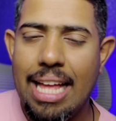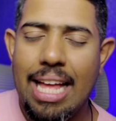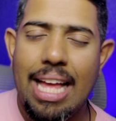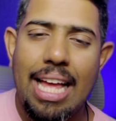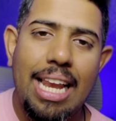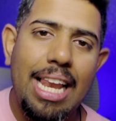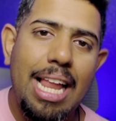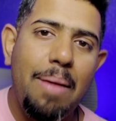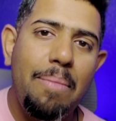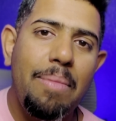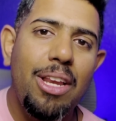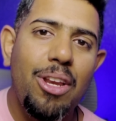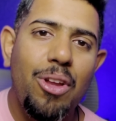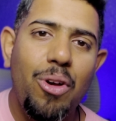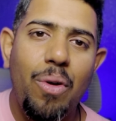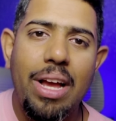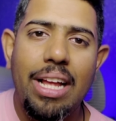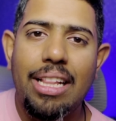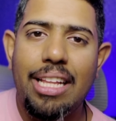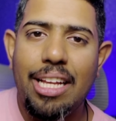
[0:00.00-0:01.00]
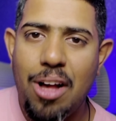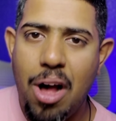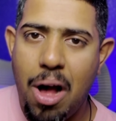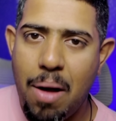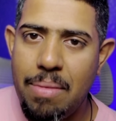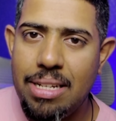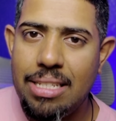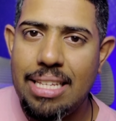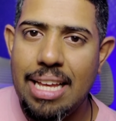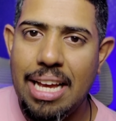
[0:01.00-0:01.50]
Let me know in the
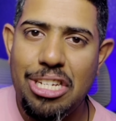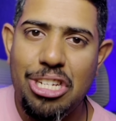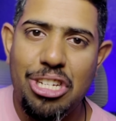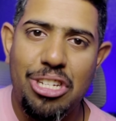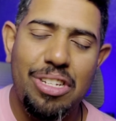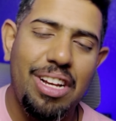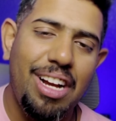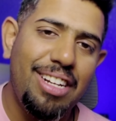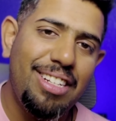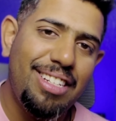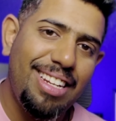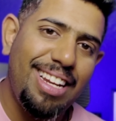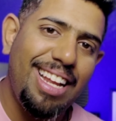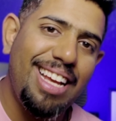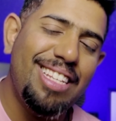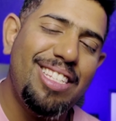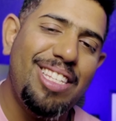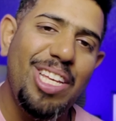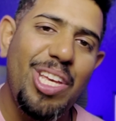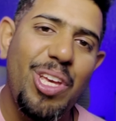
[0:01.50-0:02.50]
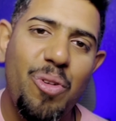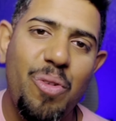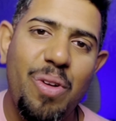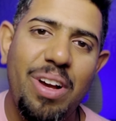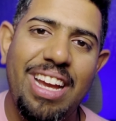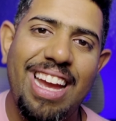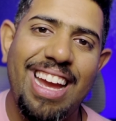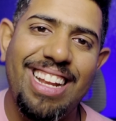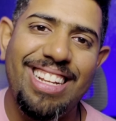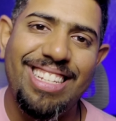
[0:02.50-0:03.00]
comment section. Until I see you again,